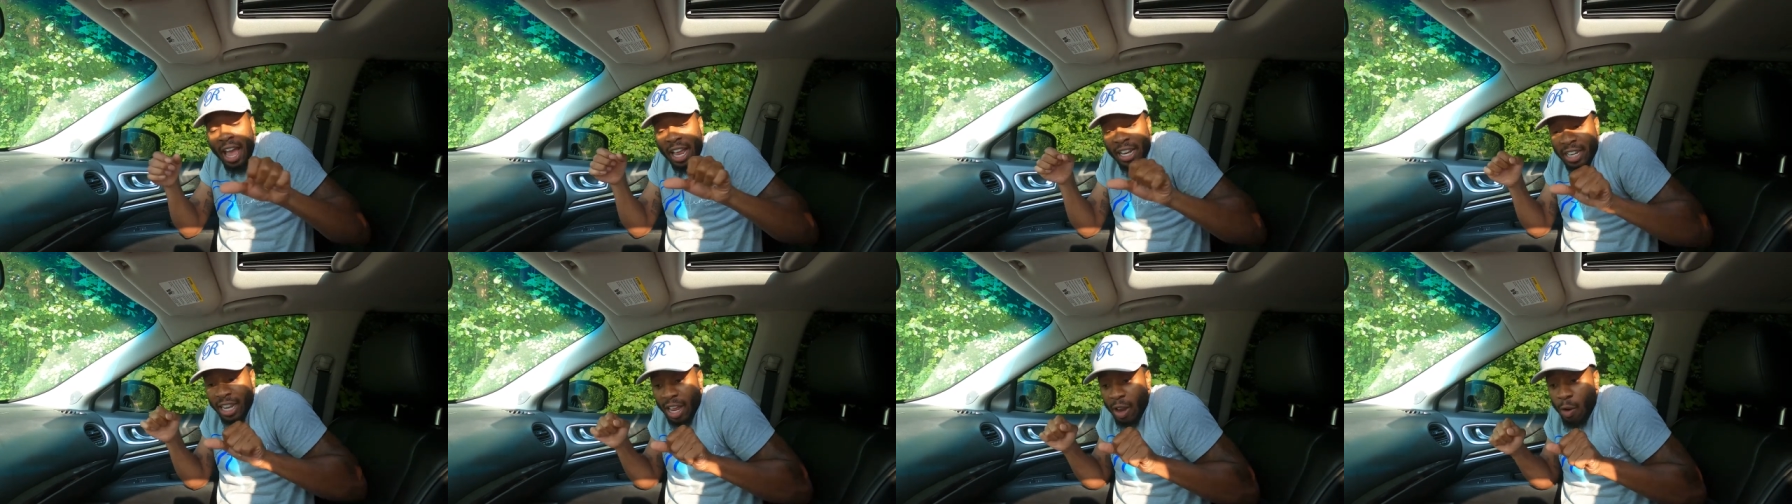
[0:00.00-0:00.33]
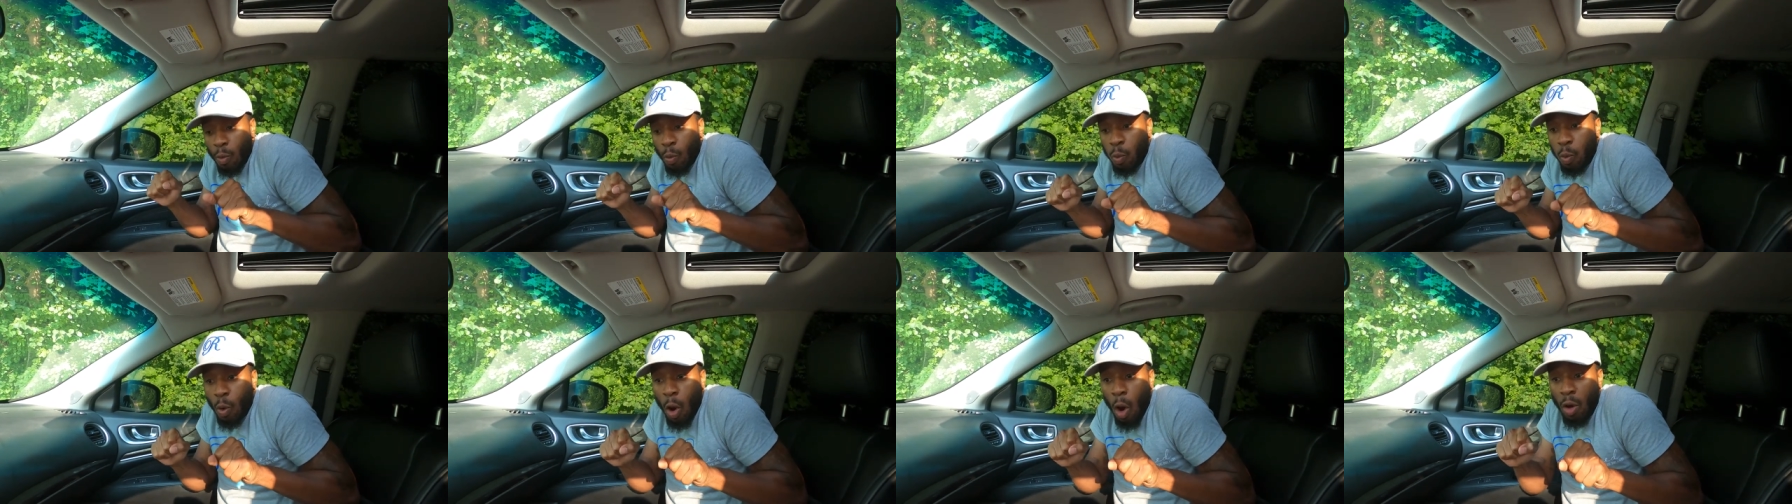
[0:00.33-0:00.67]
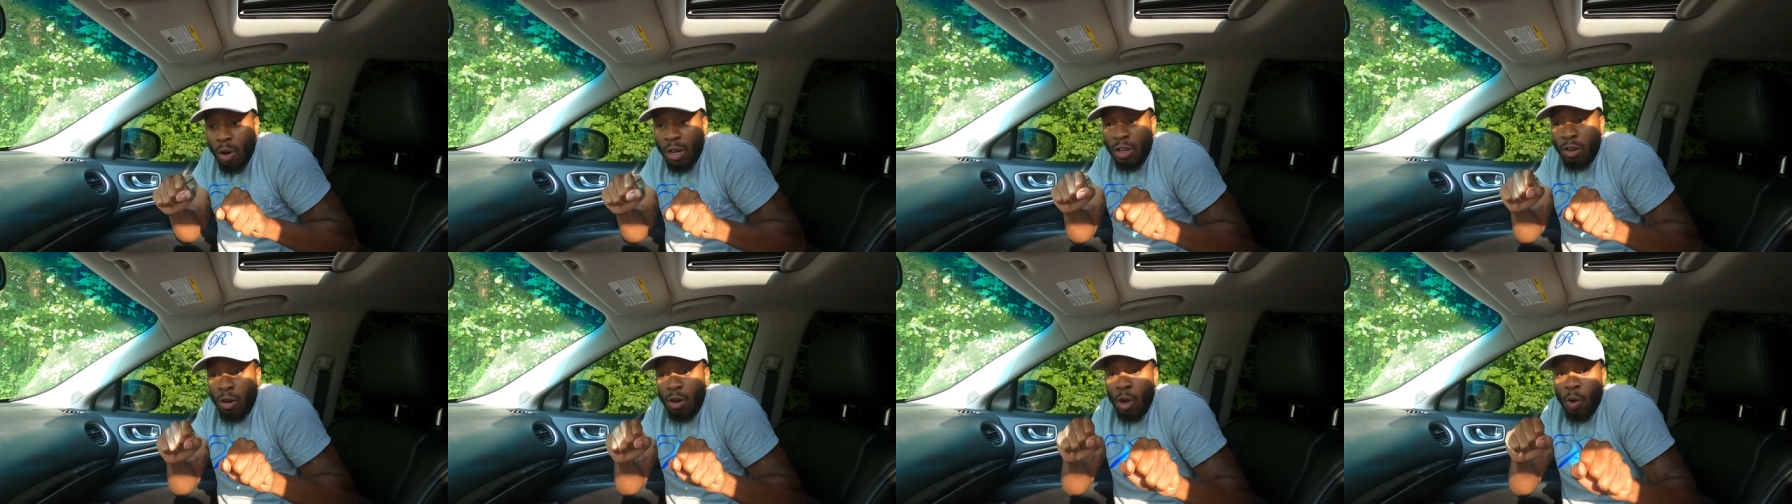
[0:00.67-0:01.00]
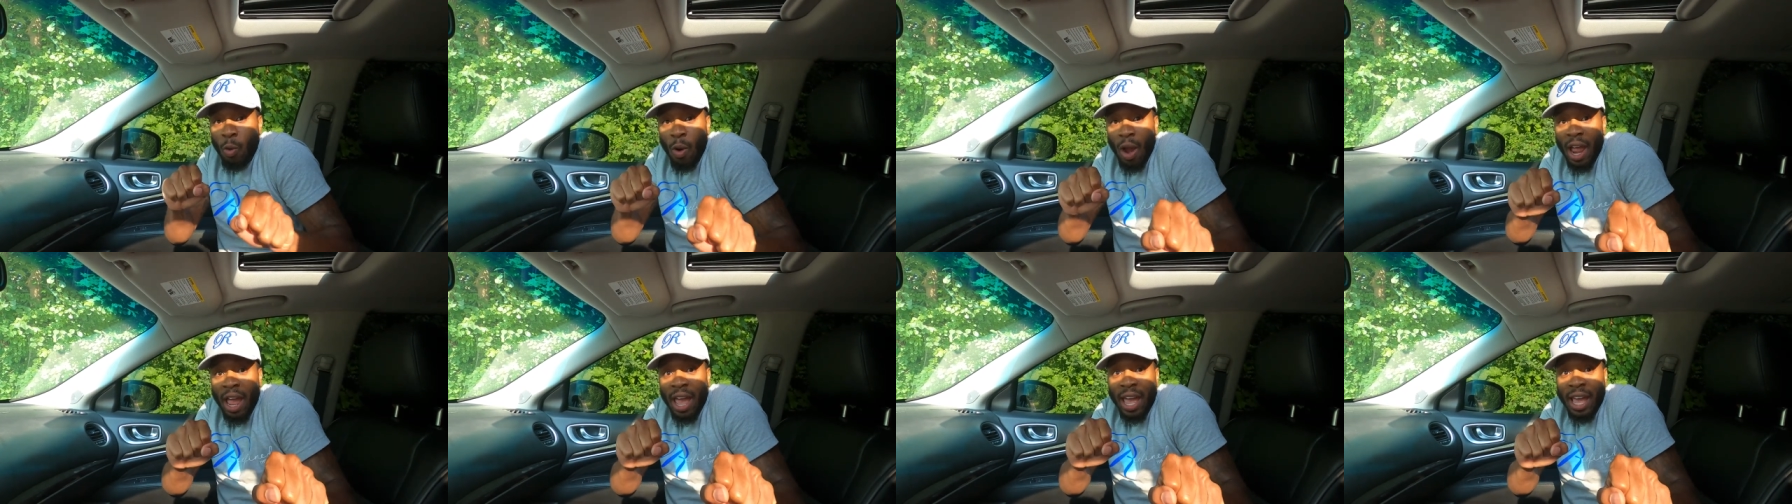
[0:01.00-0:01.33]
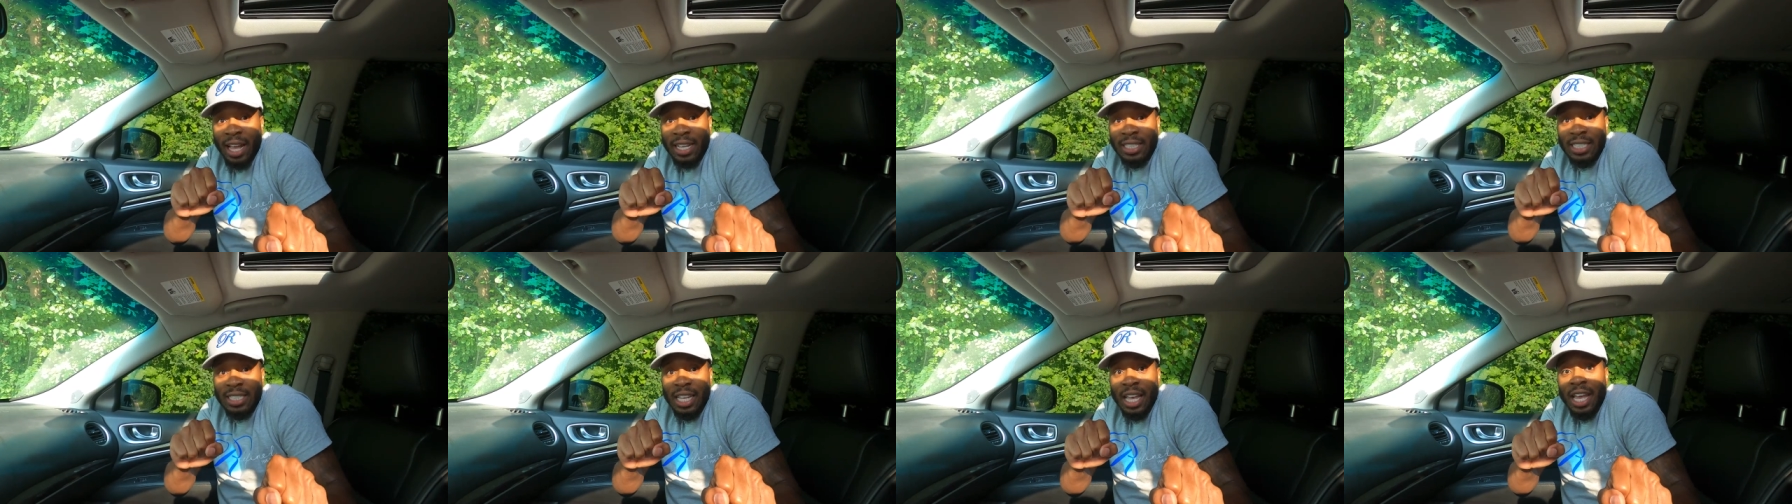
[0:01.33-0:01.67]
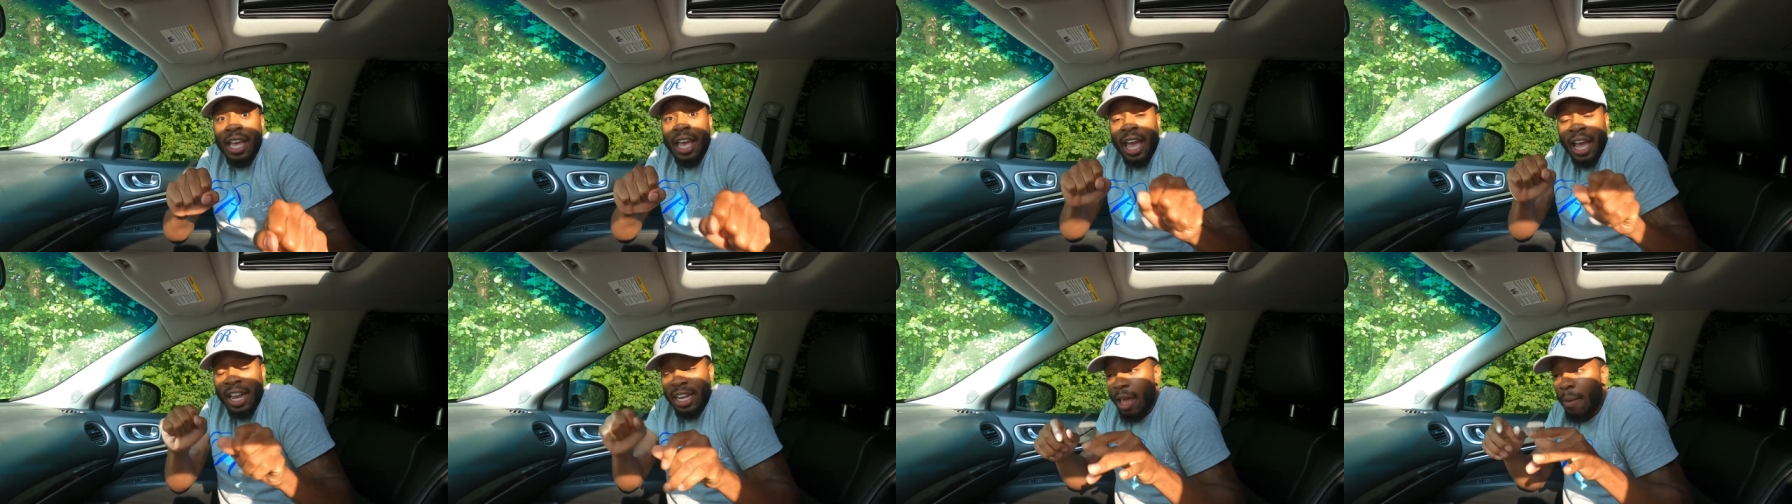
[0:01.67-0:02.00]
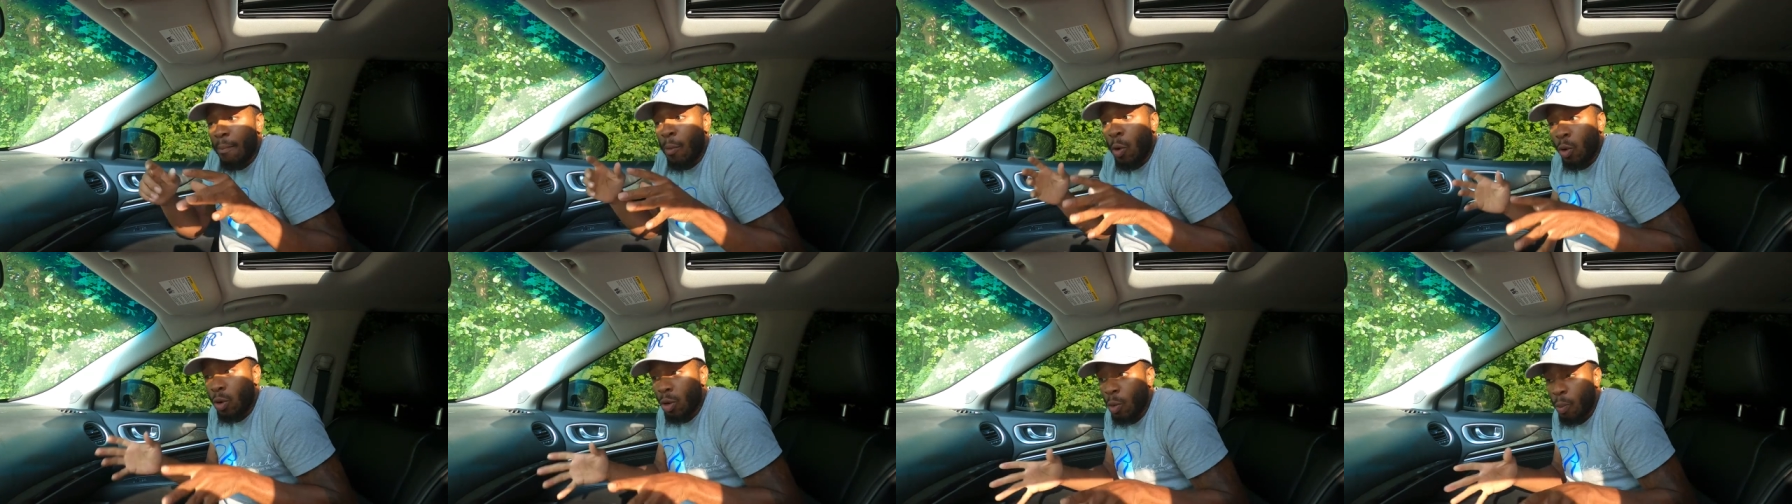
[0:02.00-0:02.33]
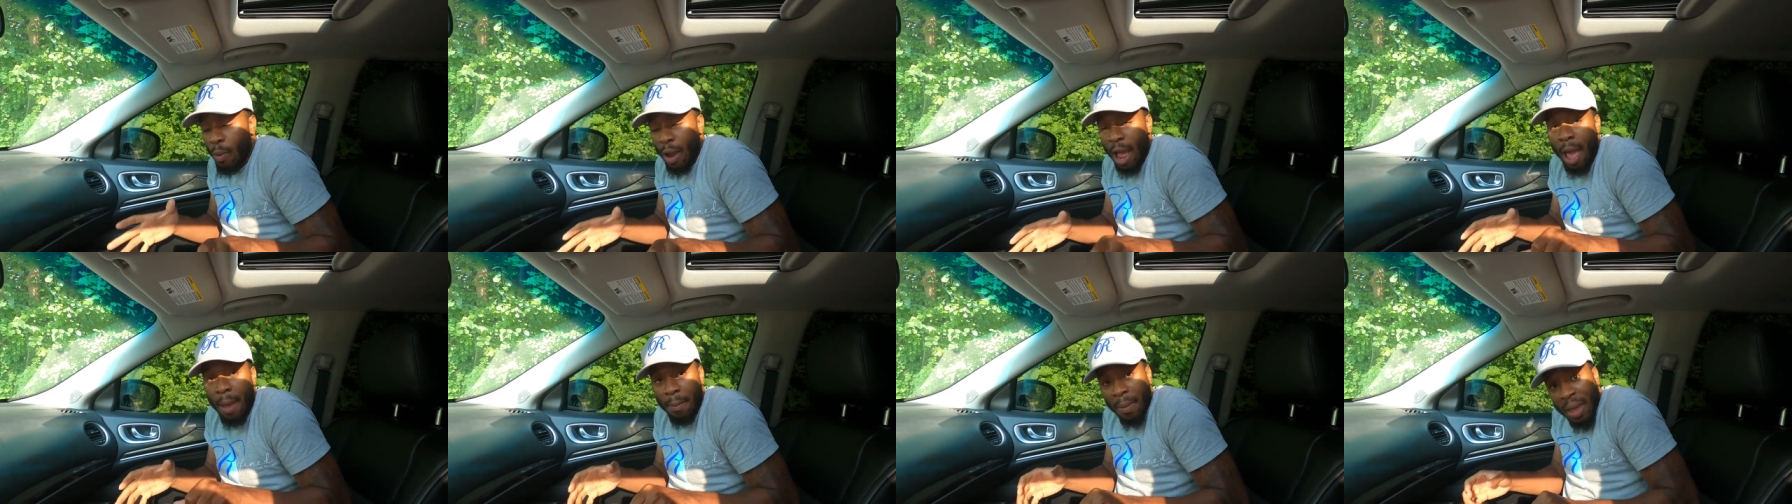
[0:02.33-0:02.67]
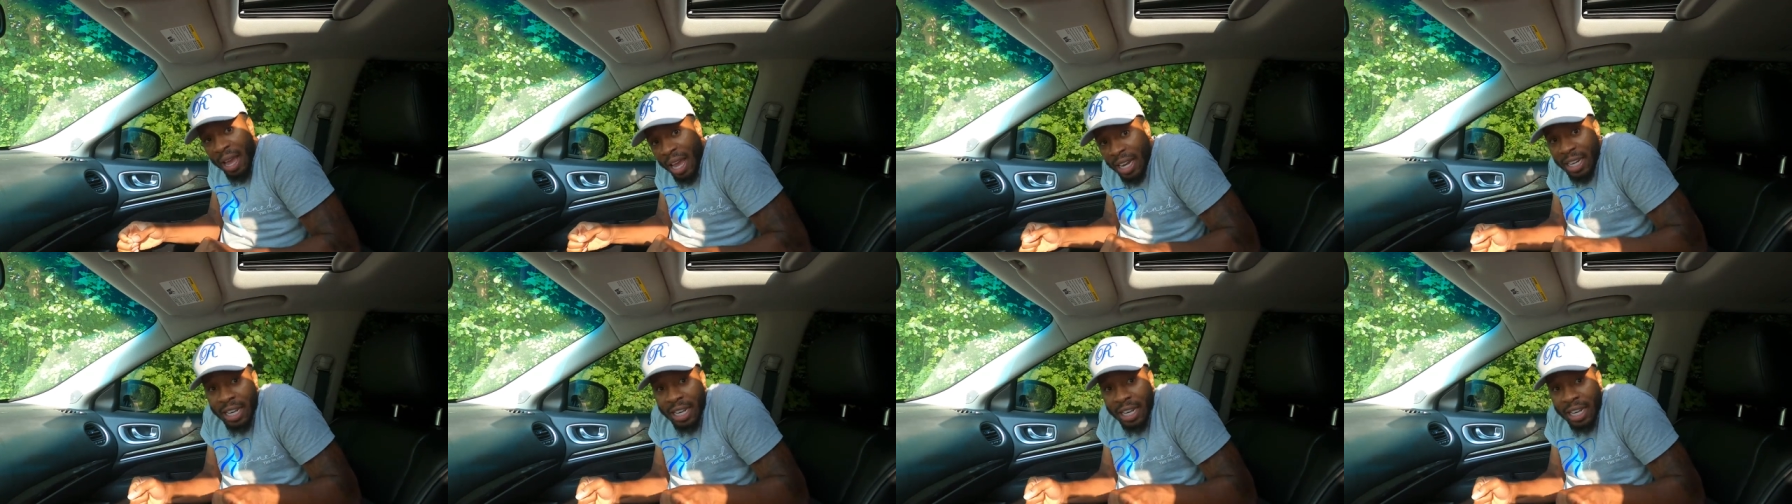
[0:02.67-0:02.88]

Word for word: and then roll it on the grass and then move the ramp